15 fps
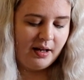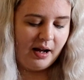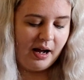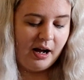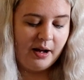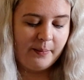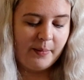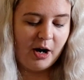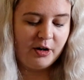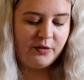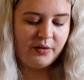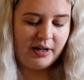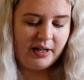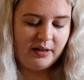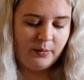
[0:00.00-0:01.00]

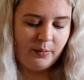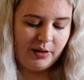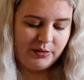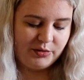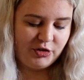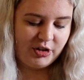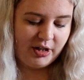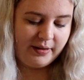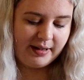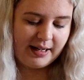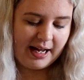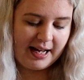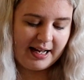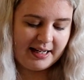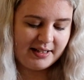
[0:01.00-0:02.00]
Over in the World
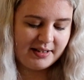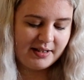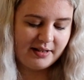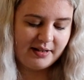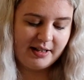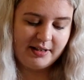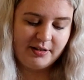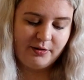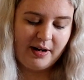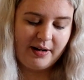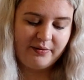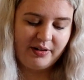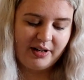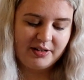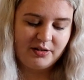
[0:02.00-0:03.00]
Showcase, the
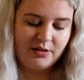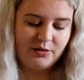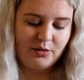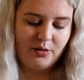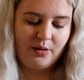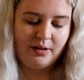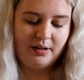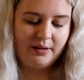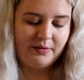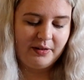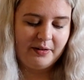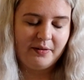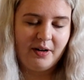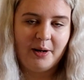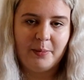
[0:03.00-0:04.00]
Grand Fiesta Tour, love
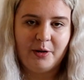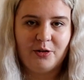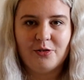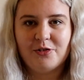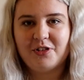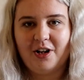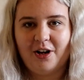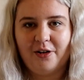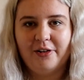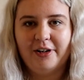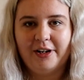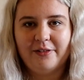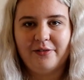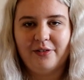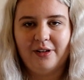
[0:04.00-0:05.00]
that ride, but got stuck on
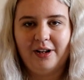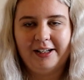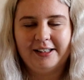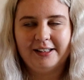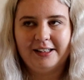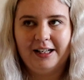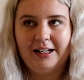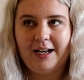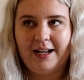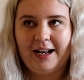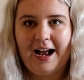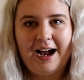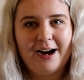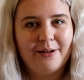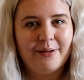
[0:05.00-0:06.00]
it for like nearly
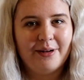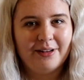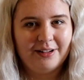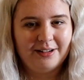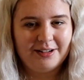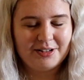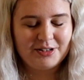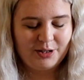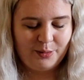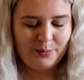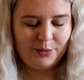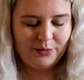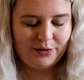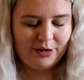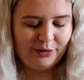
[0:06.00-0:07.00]
an hour the last time
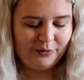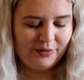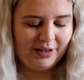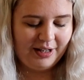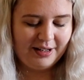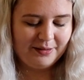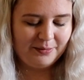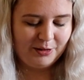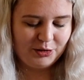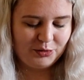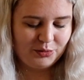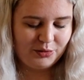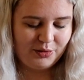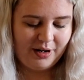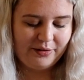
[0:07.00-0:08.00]
we were over there,
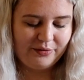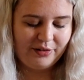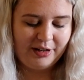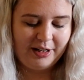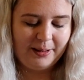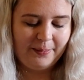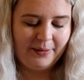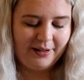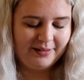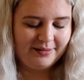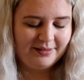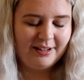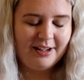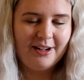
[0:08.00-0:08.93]
which was quite funny but